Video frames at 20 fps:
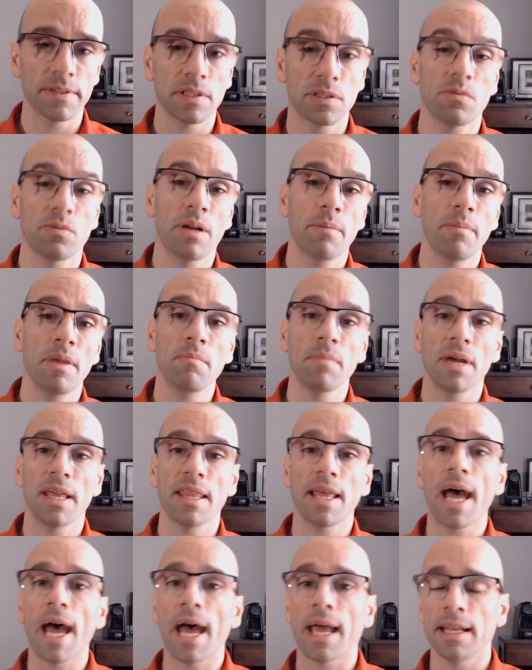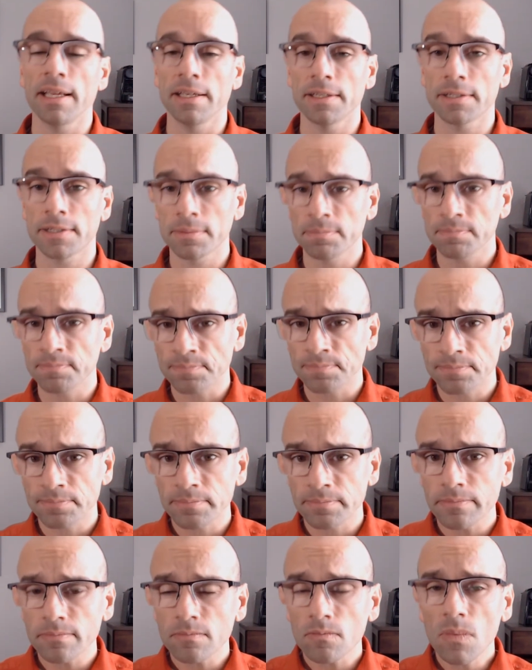And so what I mean by that is,
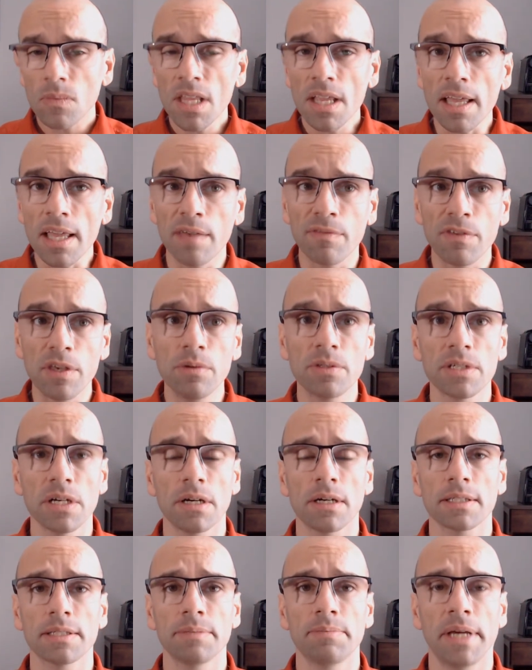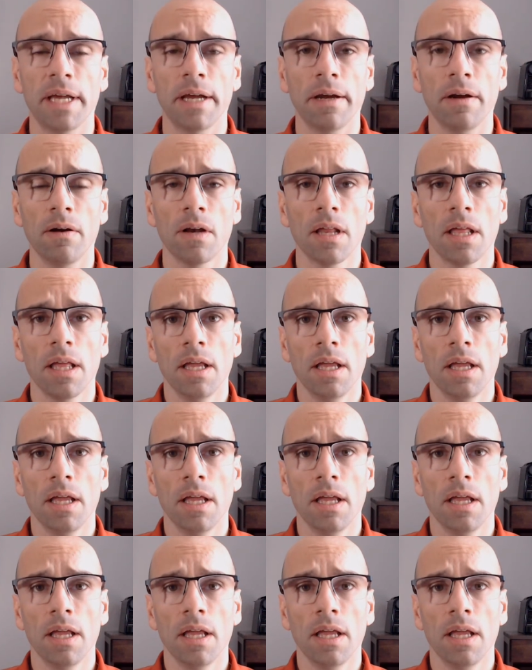if you talked about,